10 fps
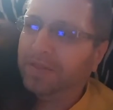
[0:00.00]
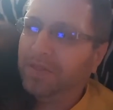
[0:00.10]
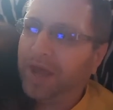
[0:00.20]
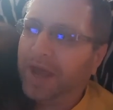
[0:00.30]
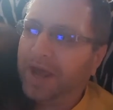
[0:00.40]

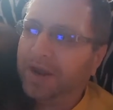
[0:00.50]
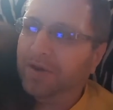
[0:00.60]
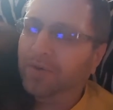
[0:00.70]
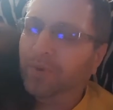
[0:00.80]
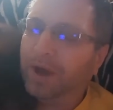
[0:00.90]
that
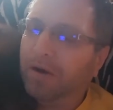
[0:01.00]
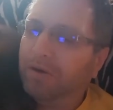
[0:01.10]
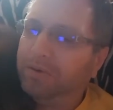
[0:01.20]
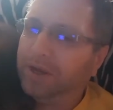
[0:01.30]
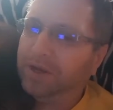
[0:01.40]
we
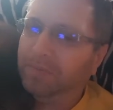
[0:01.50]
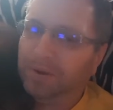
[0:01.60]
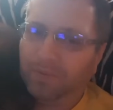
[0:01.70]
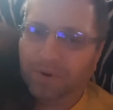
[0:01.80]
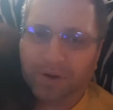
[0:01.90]
all need to
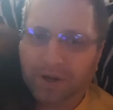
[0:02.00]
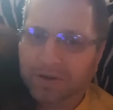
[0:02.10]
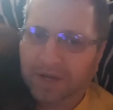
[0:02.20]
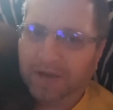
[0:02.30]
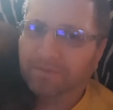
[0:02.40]
be working
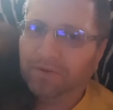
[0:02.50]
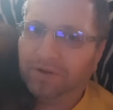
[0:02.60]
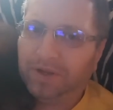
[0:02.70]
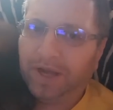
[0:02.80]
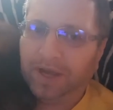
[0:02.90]
to have
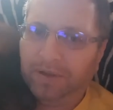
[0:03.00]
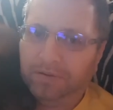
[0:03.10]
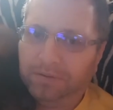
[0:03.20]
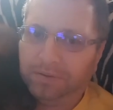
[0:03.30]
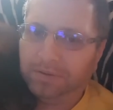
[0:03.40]
good
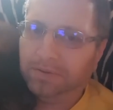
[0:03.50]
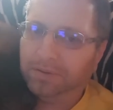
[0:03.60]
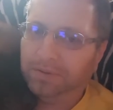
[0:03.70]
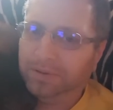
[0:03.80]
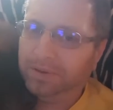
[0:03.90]
days.
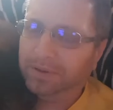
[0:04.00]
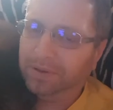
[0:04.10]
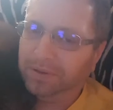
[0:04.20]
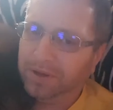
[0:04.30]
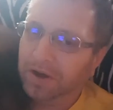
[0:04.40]

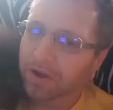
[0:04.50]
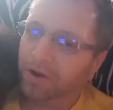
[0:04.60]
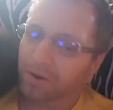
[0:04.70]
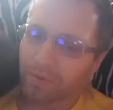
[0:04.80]
Y'all know